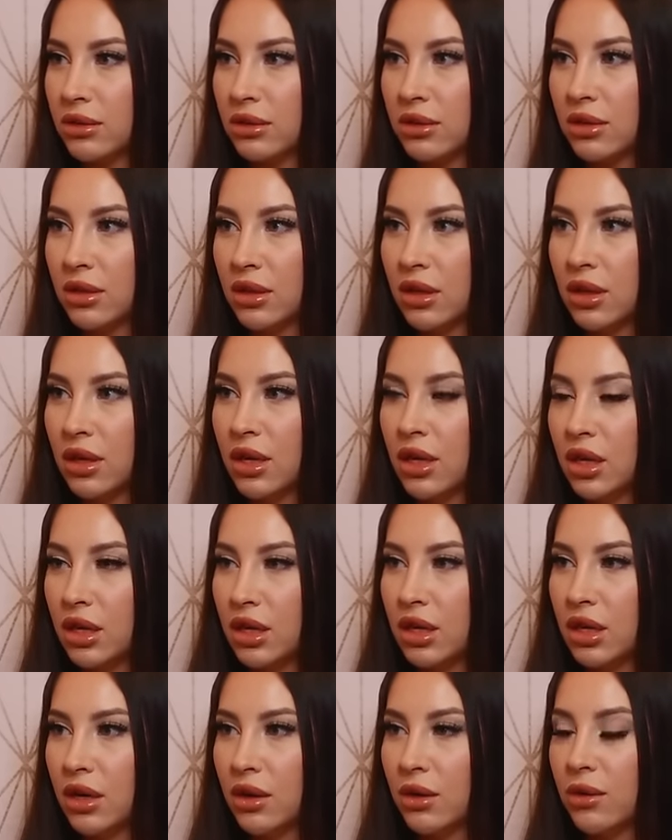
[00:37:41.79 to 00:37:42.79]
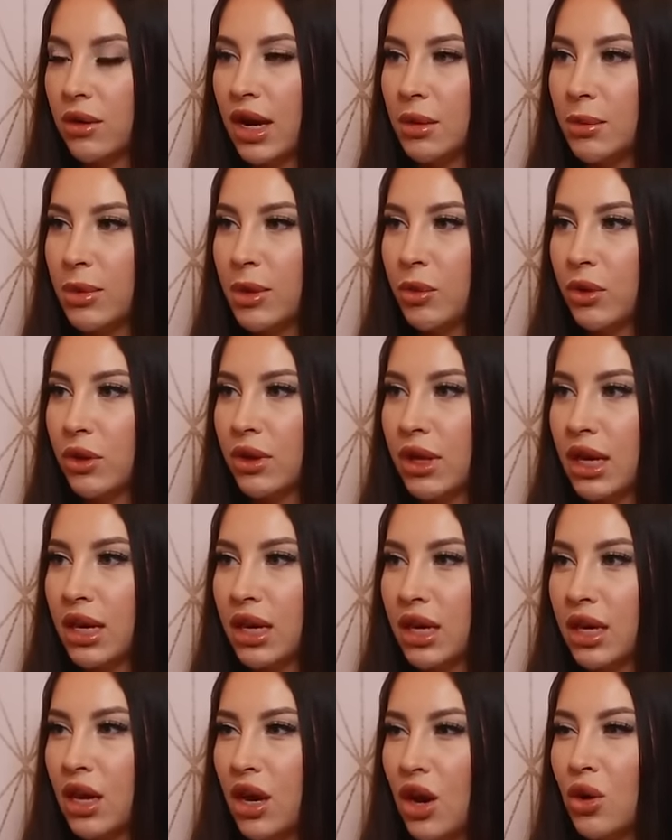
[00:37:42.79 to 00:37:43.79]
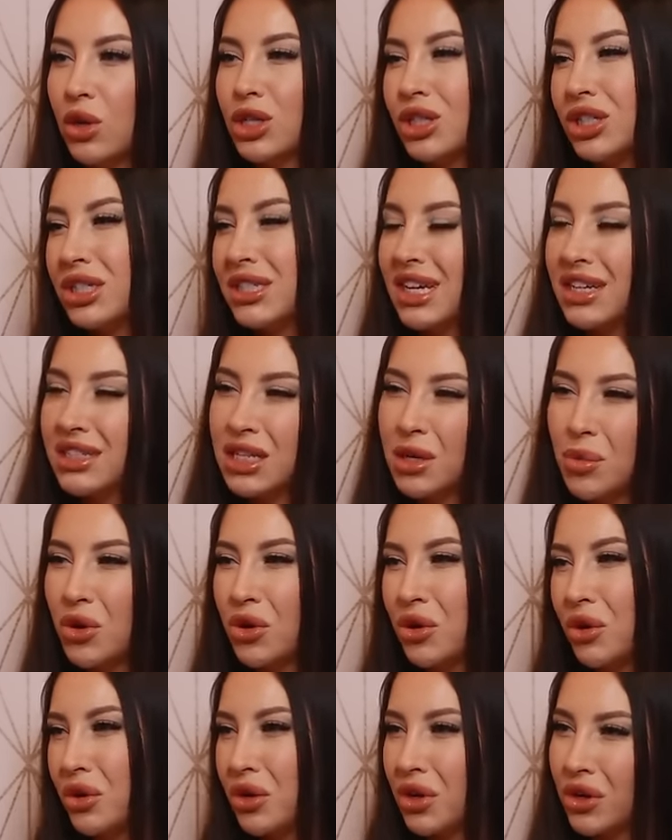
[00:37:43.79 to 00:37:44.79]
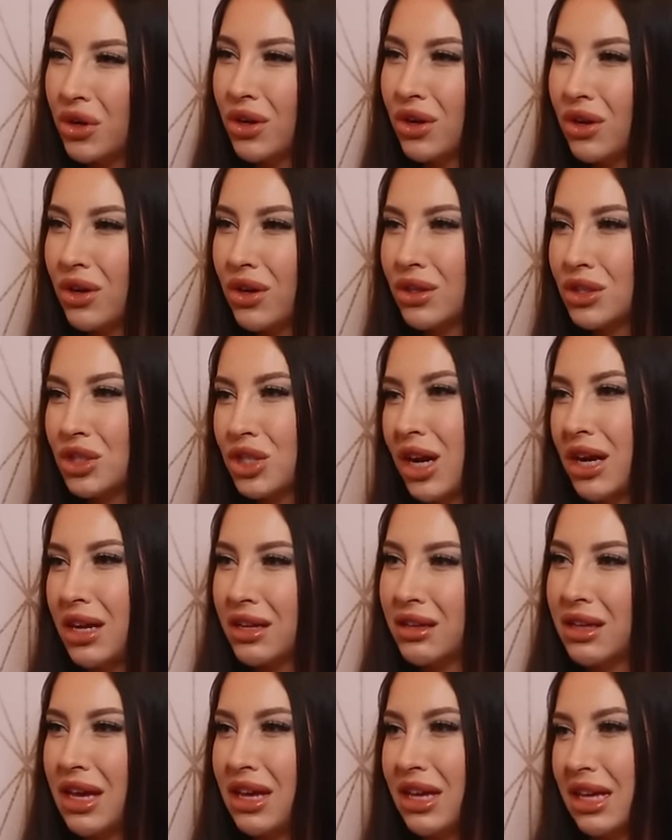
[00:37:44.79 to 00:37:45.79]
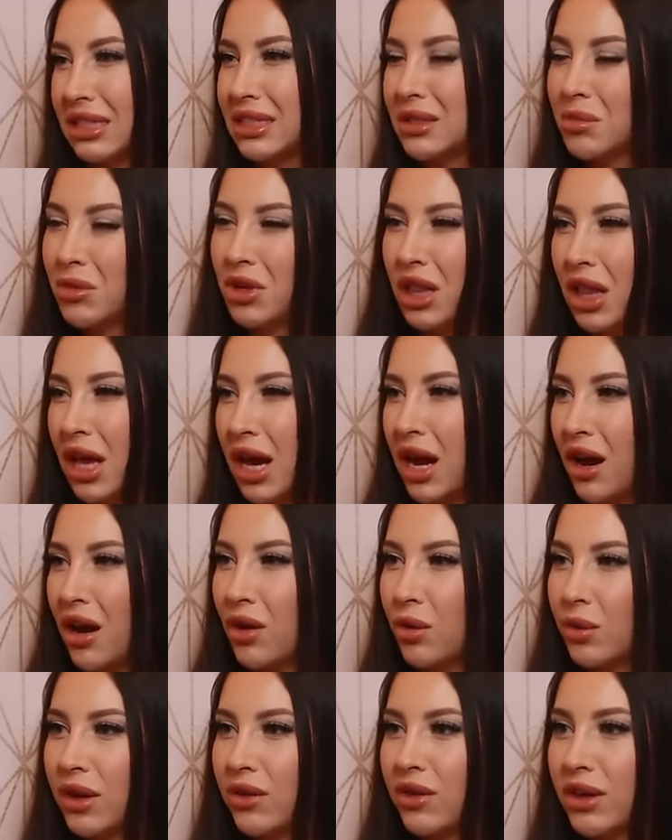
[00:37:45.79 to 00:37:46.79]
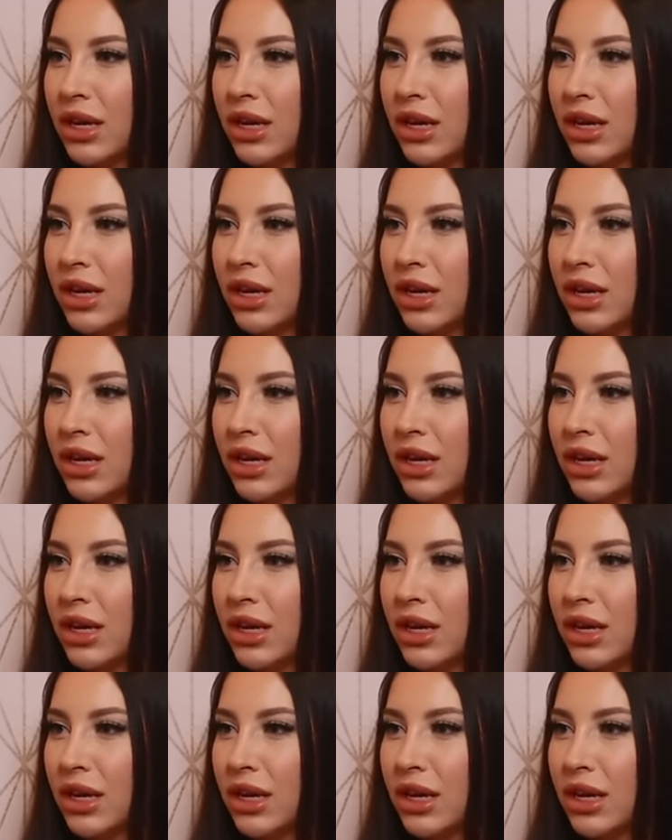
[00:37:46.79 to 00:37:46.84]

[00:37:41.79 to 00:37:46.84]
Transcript: Yeah. You know, and people are like, oh, you're just that typical girl trying to like get some clout, whatever.